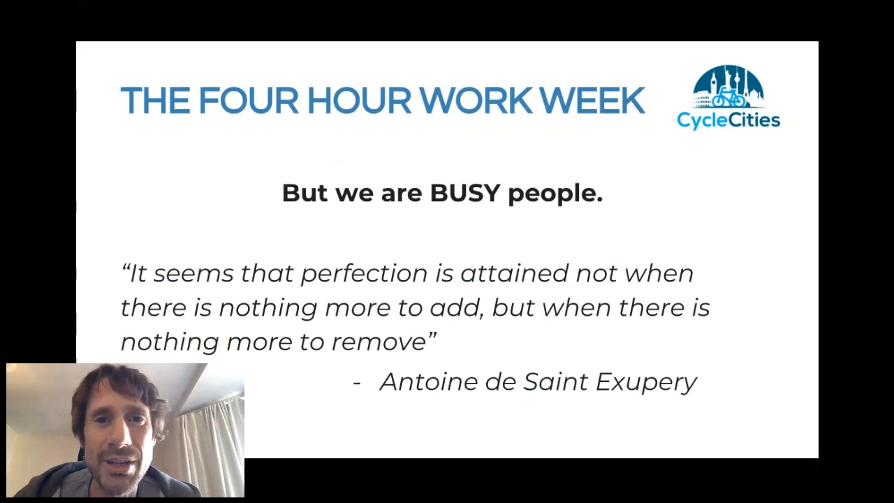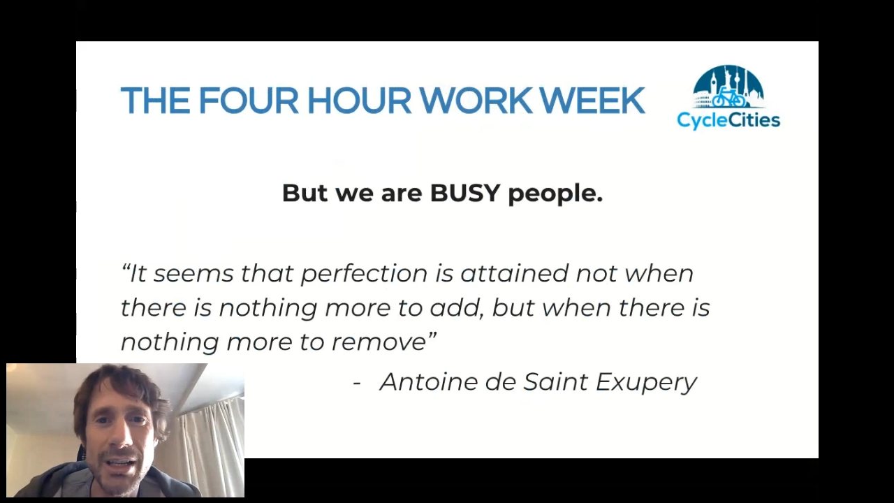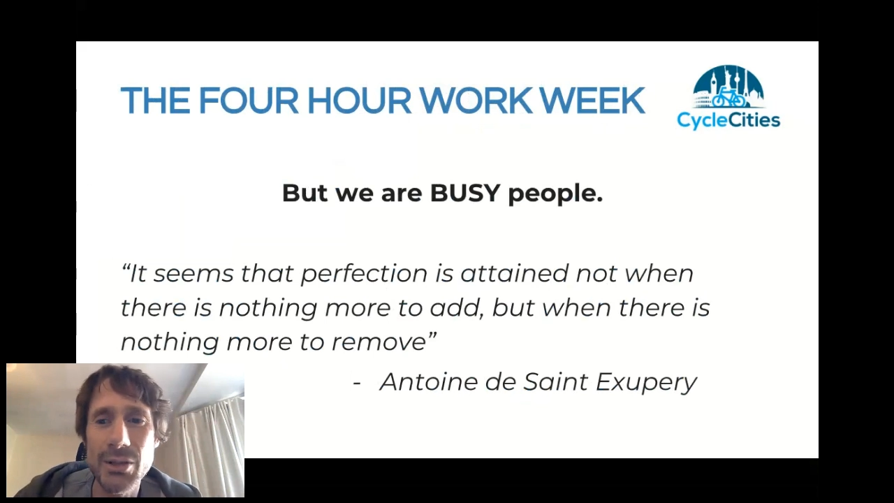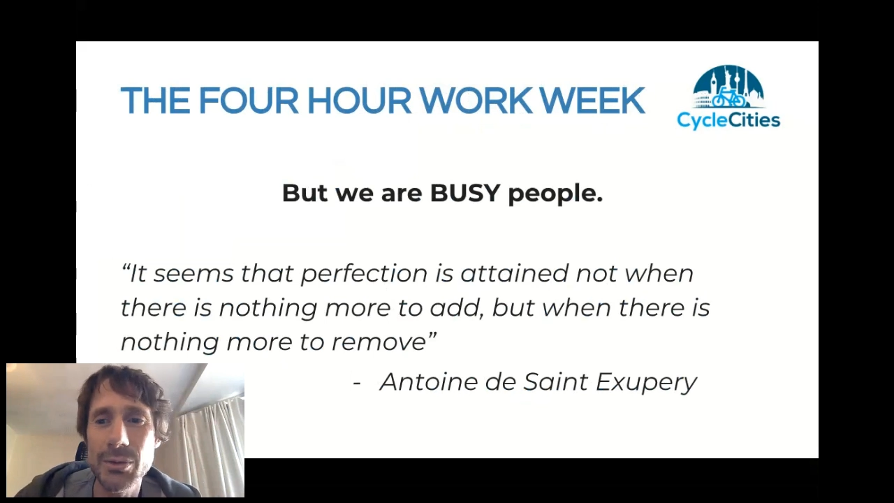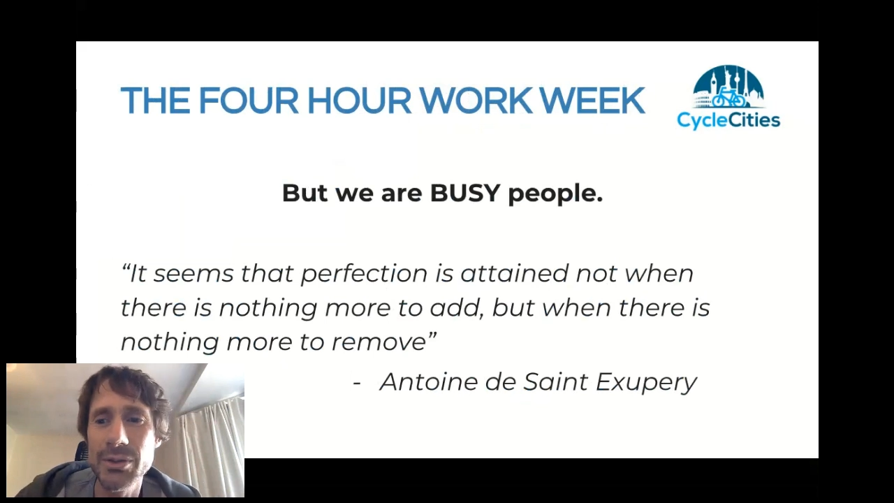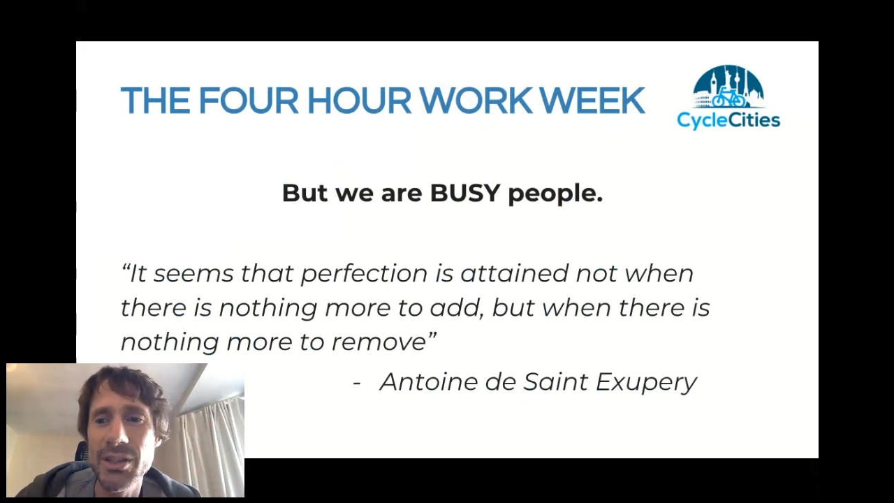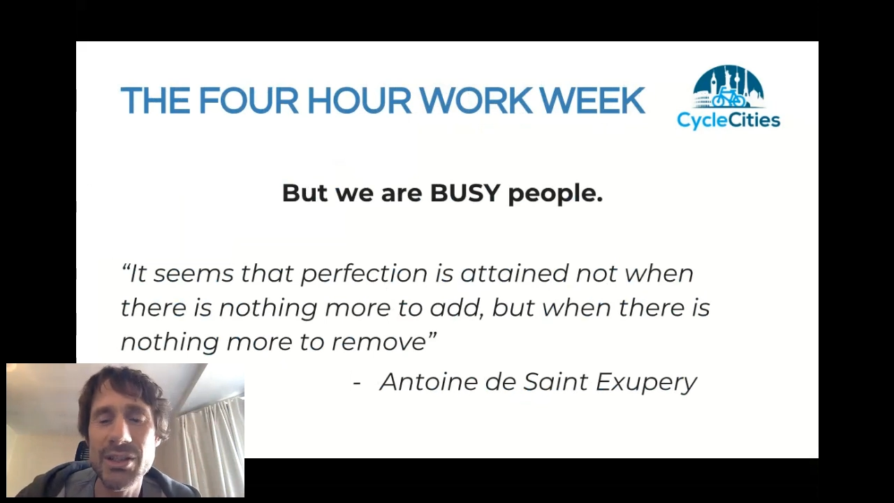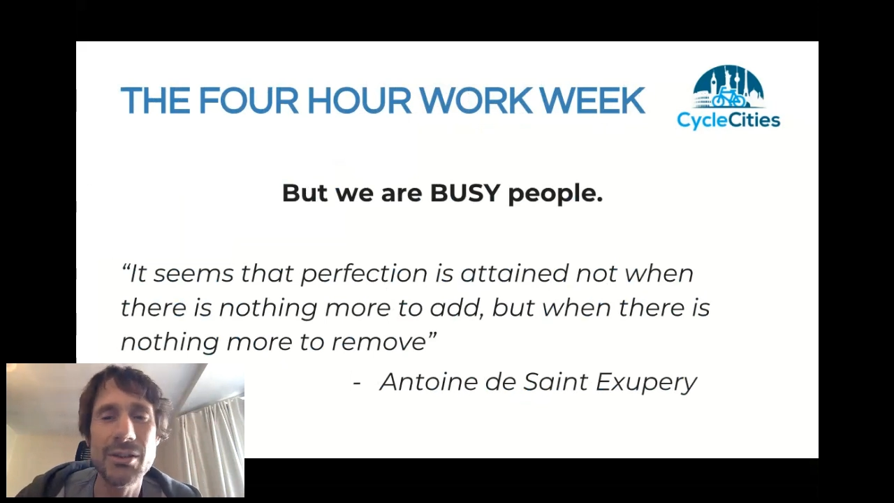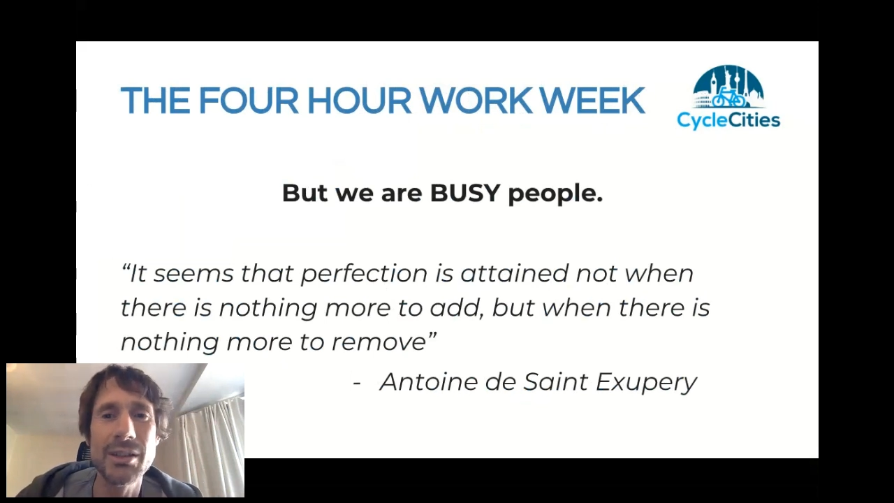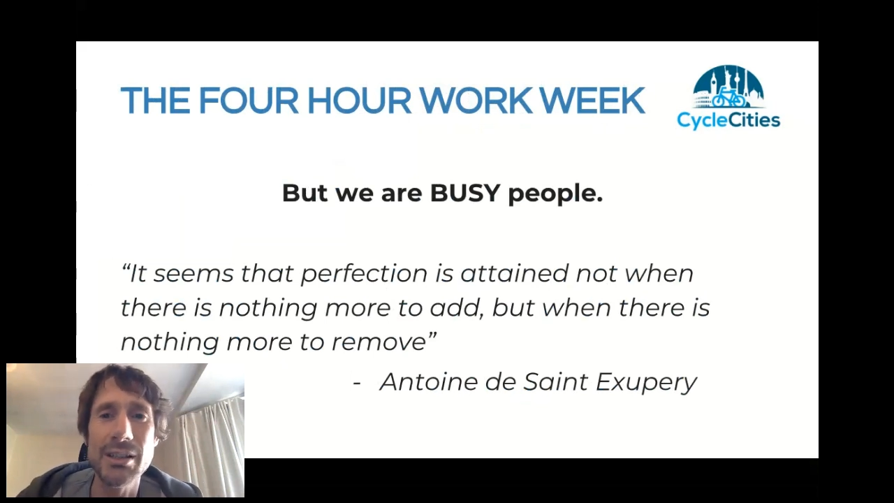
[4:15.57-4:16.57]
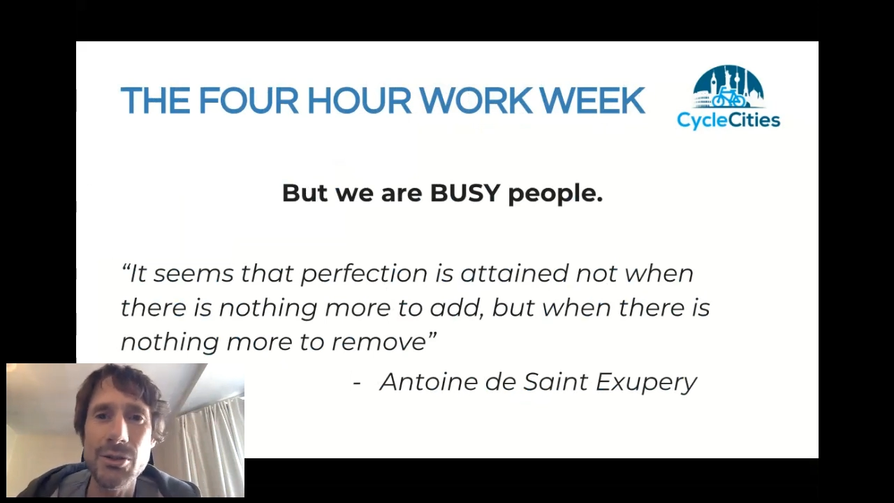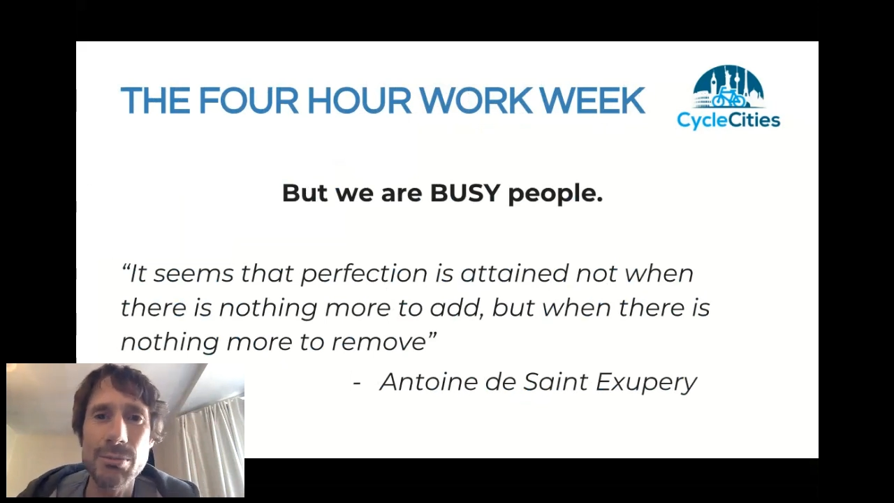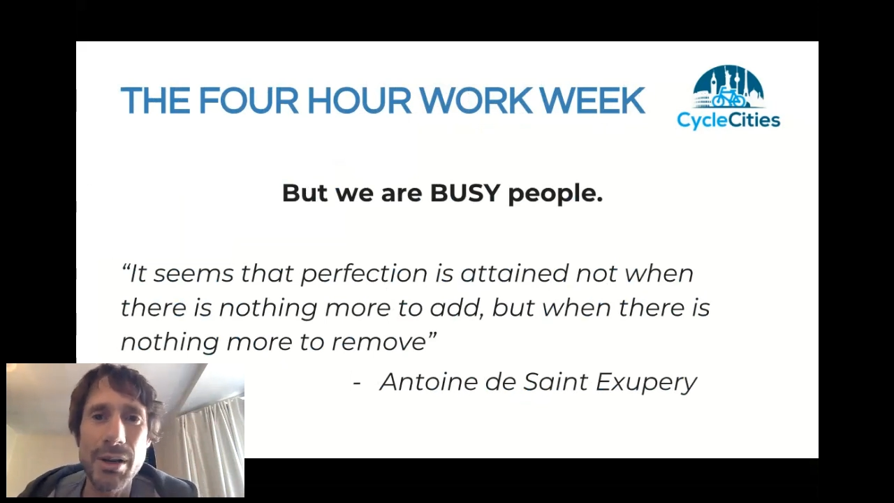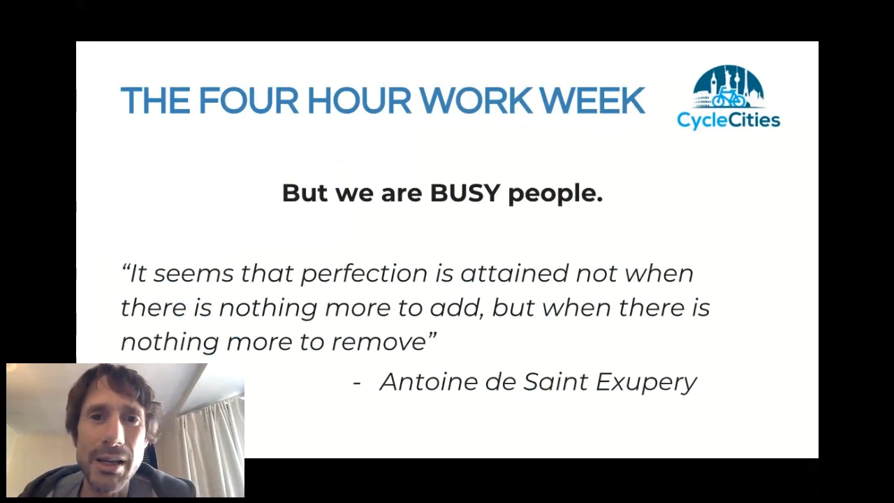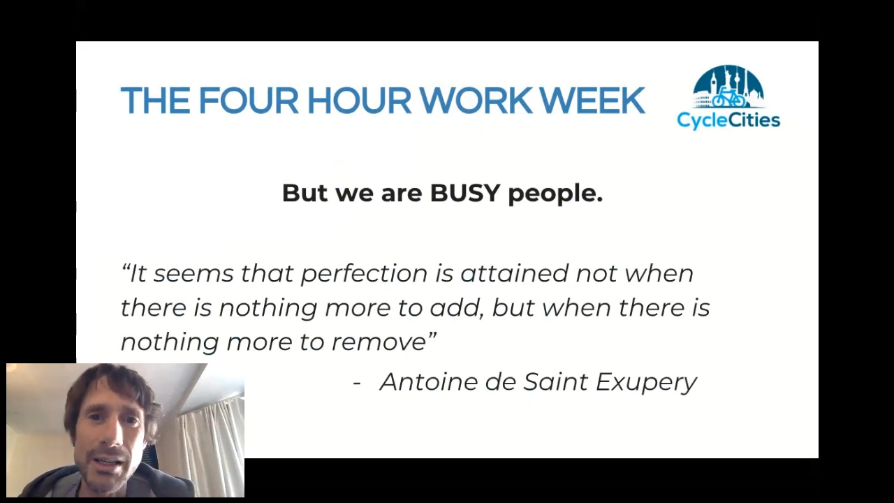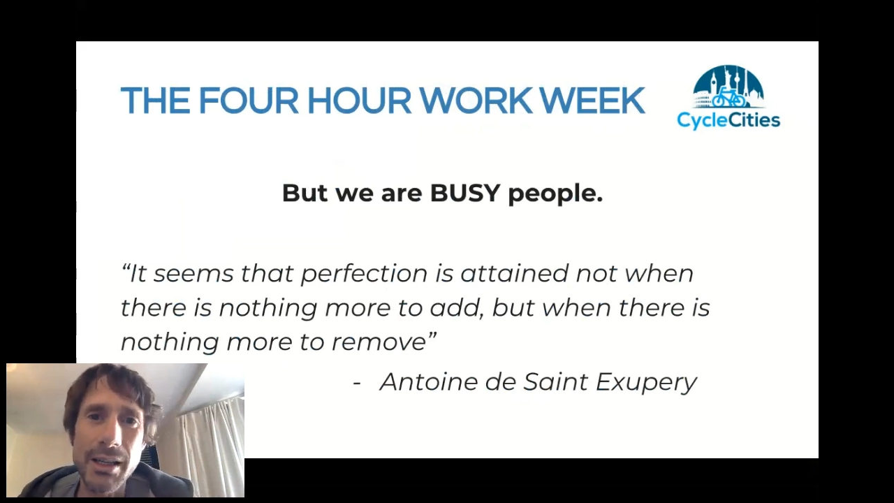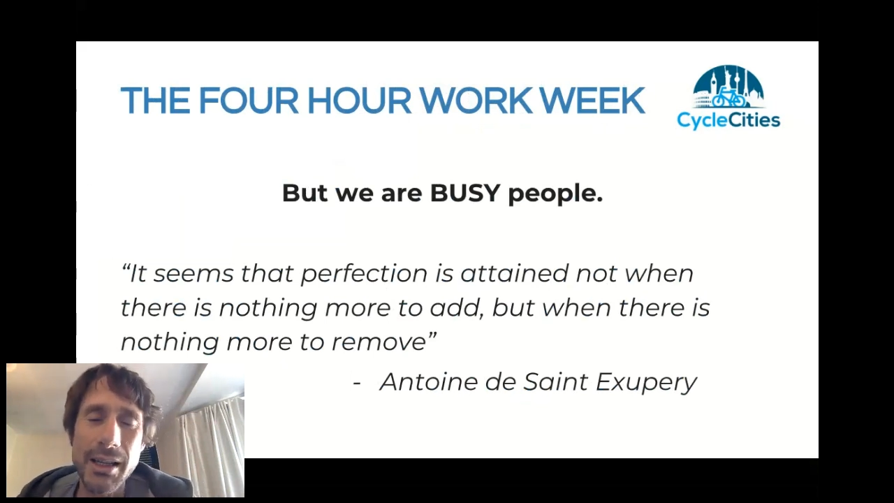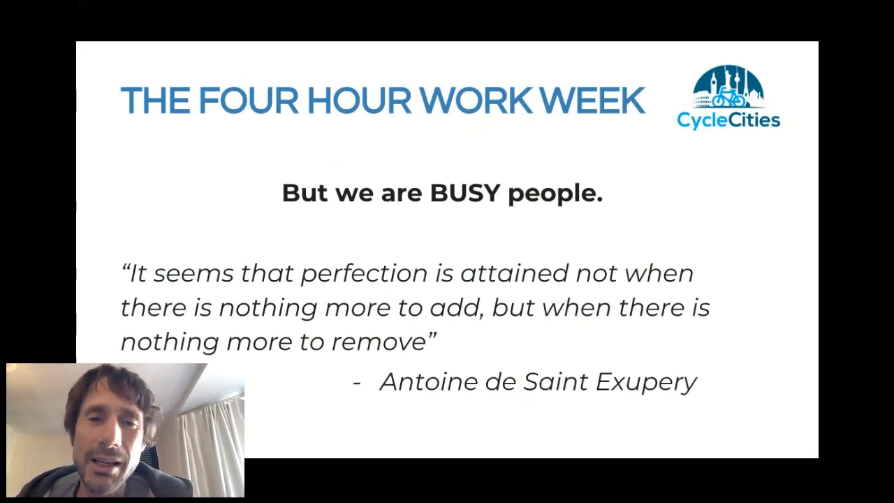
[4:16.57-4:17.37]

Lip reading: Antoine de Saint-Exupéry.